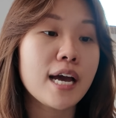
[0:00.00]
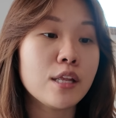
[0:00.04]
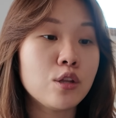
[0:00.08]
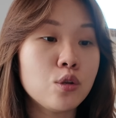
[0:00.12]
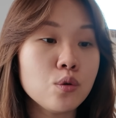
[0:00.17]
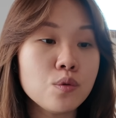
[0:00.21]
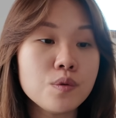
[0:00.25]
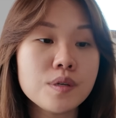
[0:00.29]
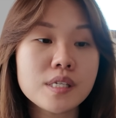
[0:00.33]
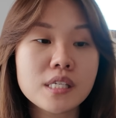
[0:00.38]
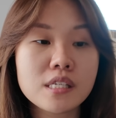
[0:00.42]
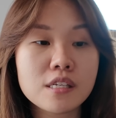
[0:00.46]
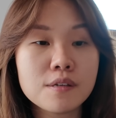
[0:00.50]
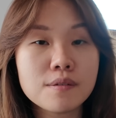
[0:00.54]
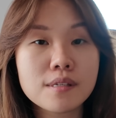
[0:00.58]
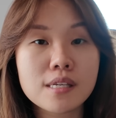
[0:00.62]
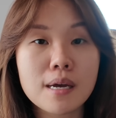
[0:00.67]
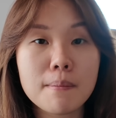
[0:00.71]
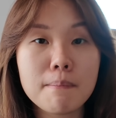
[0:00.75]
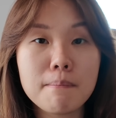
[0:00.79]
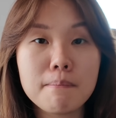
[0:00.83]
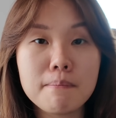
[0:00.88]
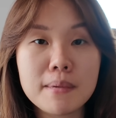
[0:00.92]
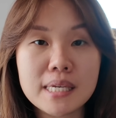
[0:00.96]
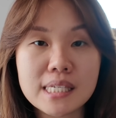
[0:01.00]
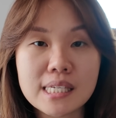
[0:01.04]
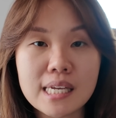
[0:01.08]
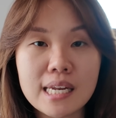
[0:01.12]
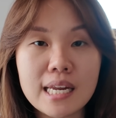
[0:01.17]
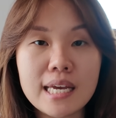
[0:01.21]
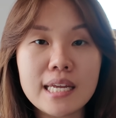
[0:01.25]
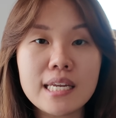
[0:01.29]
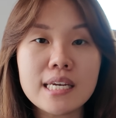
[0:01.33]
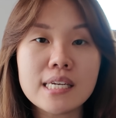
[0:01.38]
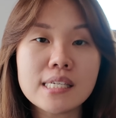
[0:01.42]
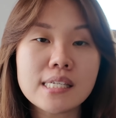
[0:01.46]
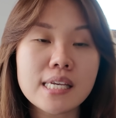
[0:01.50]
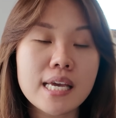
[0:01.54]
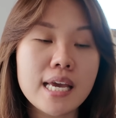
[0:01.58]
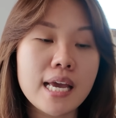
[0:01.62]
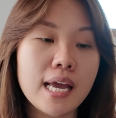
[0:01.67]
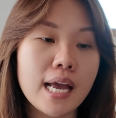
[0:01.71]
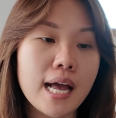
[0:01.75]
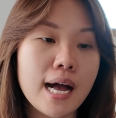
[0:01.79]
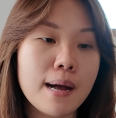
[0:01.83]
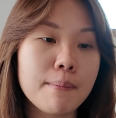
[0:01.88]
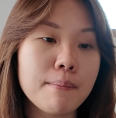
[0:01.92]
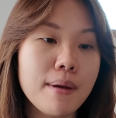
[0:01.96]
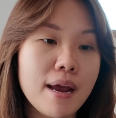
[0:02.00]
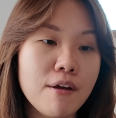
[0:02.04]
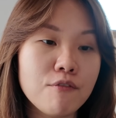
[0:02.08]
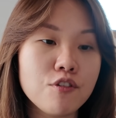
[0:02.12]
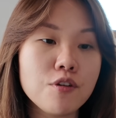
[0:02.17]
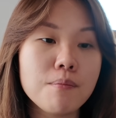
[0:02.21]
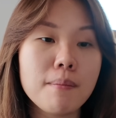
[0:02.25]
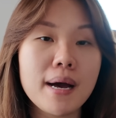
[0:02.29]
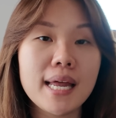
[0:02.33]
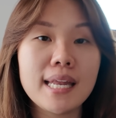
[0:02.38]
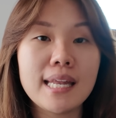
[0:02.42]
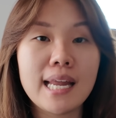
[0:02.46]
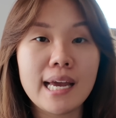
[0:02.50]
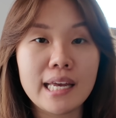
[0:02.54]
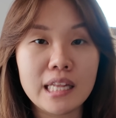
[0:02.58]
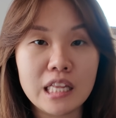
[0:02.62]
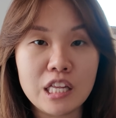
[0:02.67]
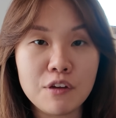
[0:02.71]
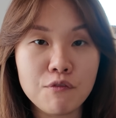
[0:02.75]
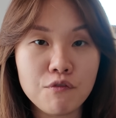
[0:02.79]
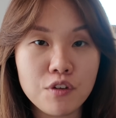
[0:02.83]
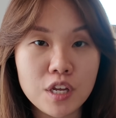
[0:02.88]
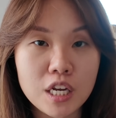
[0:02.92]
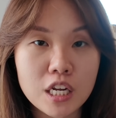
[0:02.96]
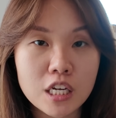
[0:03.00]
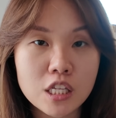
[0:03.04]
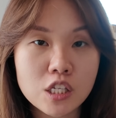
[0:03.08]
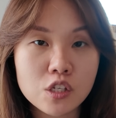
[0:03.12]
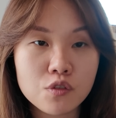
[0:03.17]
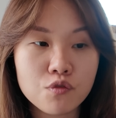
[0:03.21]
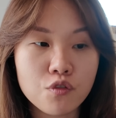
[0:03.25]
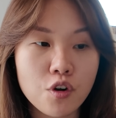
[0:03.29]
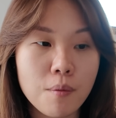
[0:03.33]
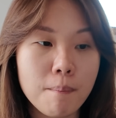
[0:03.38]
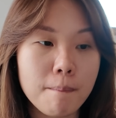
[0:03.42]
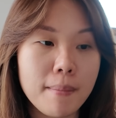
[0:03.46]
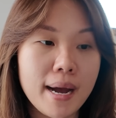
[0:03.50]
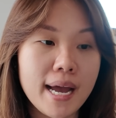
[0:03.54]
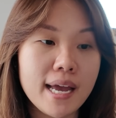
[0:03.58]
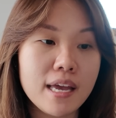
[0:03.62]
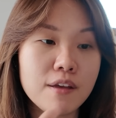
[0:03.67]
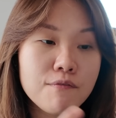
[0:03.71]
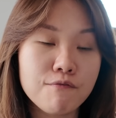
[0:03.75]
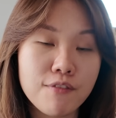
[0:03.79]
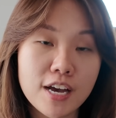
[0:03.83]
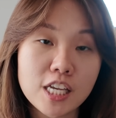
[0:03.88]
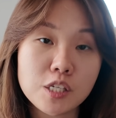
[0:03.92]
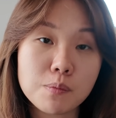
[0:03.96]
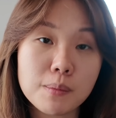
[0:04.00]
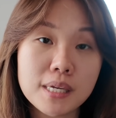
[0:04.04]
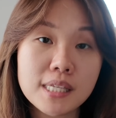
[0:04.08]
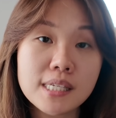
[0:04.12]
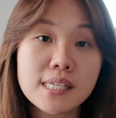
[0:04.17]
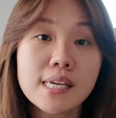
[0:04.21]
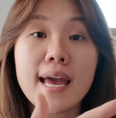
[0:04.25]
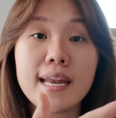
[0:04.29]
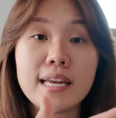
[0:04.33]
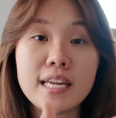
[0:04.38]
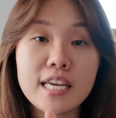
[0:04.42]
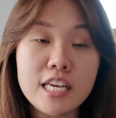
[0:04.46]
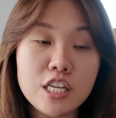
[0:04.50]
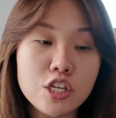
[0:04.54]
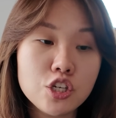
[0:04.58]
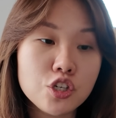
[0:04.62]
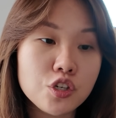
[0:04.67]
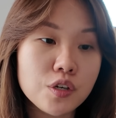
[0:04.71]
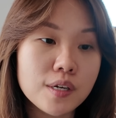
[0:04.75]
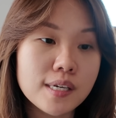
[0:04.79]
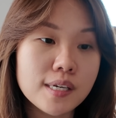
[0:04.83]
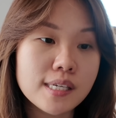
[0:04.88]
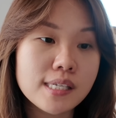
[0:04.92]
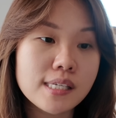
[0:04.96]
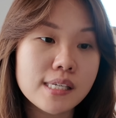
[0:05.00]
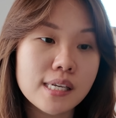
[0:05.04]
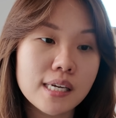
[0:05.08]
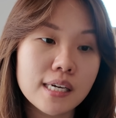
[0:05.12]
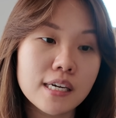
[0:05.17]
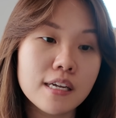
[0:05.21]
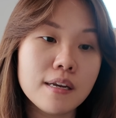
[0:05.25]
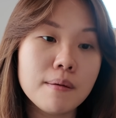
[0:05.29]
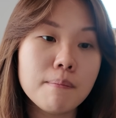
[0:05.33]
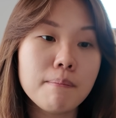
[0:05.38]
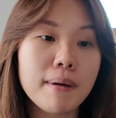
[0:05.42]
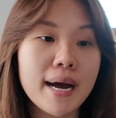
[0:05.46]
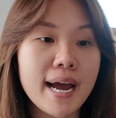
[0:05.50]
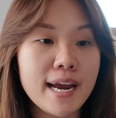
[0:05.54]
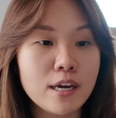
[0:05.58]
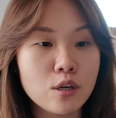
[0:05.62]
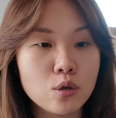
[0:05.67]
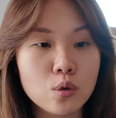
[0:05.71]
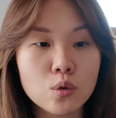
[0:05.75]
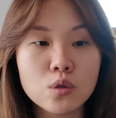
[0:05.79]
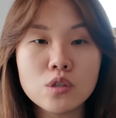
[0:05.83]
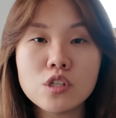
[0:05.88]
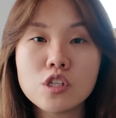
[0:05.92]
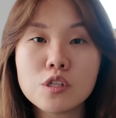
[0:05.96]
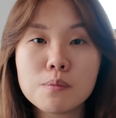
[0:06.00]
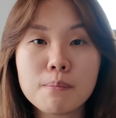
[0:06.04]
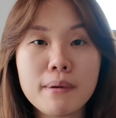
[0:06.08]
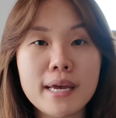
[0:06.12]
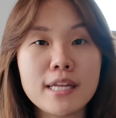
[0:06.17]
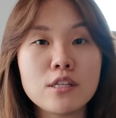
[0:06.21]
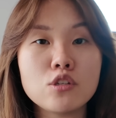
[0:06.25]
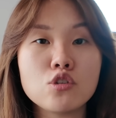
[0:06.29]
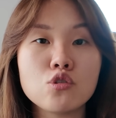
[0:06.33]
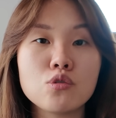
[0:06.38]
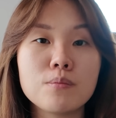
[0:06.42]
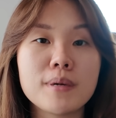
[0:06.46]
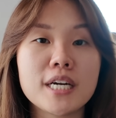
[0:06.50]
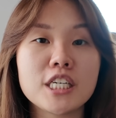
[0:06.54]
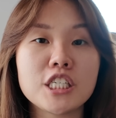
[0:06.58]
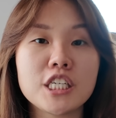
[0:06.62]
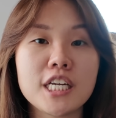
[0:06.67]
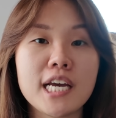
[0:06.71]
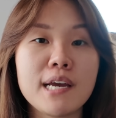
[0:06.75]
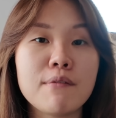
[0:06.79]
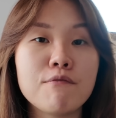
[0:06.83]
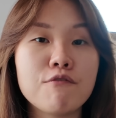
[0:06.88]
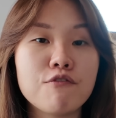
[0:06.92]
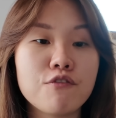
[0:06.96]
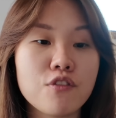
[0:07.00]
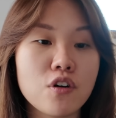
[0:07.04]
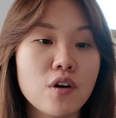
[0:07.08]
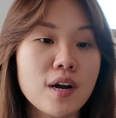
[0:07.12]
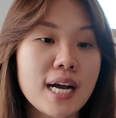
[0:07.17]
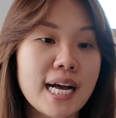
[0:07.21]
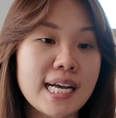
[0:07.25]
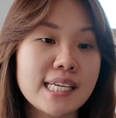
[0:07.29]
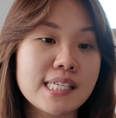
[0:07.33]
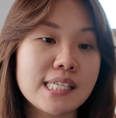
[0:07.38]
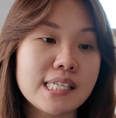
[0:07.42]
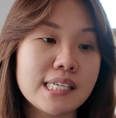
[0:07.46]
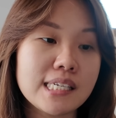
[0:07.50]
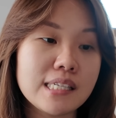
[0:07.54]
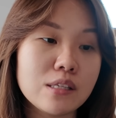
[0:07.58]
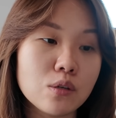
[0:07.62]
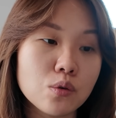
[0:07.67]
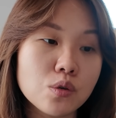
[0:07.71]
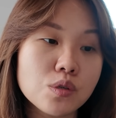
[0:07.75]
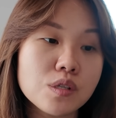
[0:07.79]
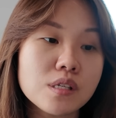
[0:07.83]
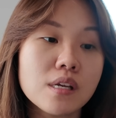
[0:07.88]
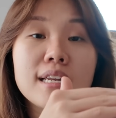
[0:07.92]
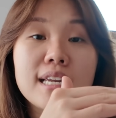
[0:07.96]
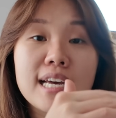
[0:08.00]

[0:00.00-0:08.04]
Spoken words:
I do receive some miscellaneous income every month, like dividends from my investments and interest earned, but I don't spend too much time forecasting those.